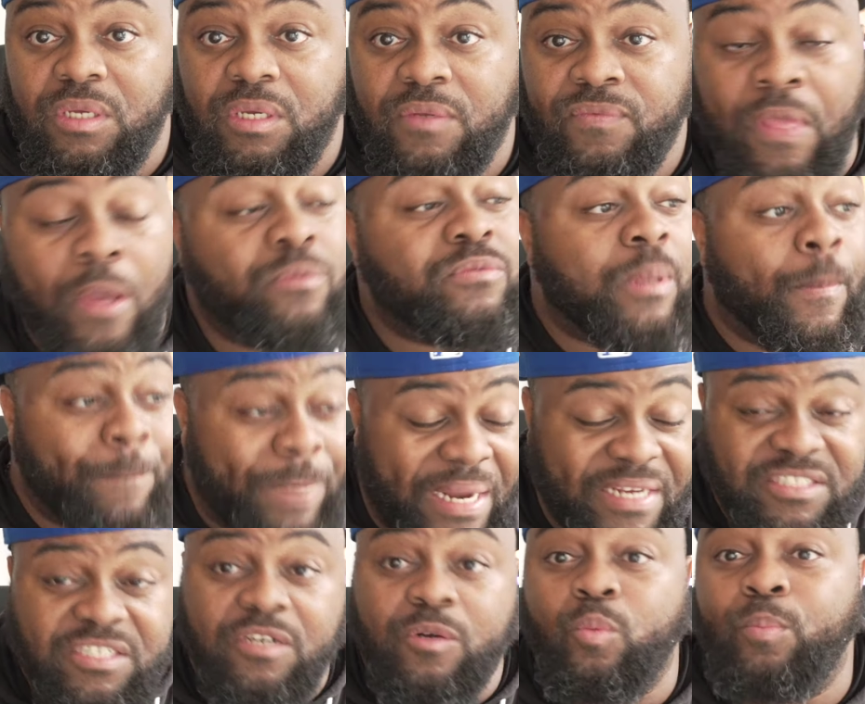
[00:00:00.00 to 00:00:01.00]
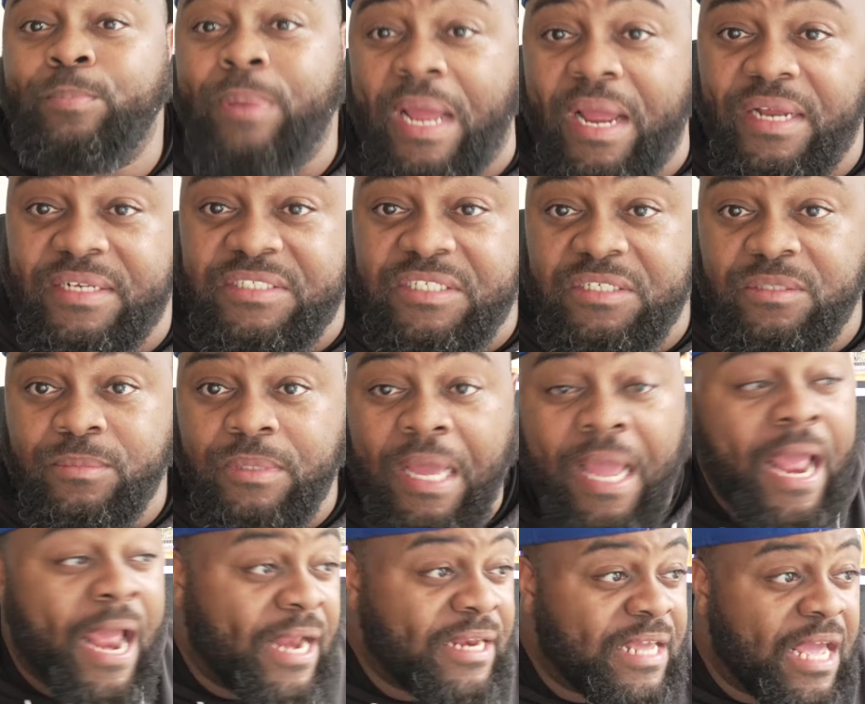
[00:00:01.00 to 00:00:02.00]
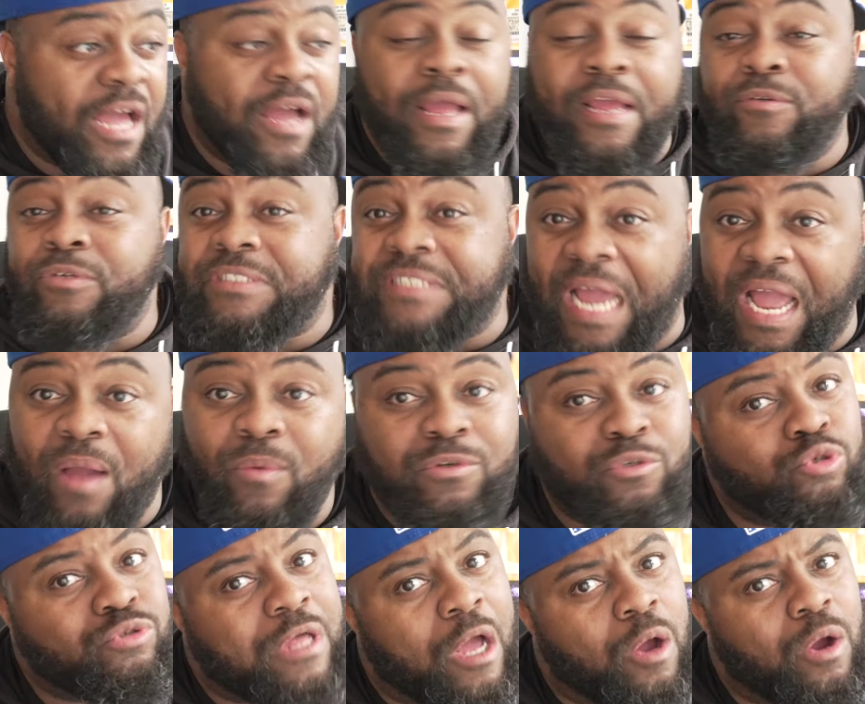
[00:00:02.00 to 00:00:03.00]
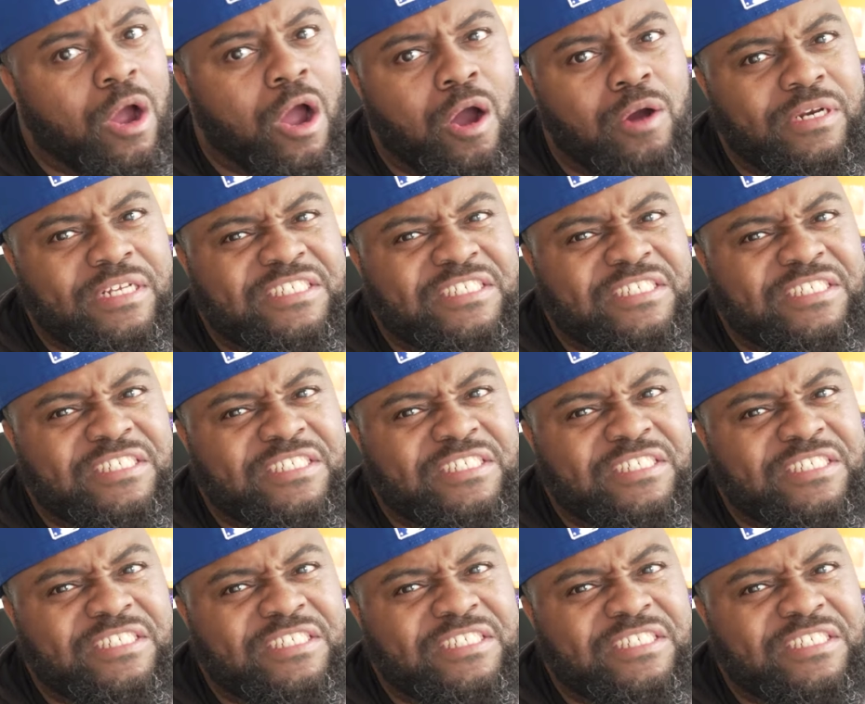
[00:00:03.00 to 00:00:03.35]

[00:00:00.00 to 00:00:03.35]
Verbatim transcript: They were the best of the bad teams. And yeah, it was time when you thought, oh, this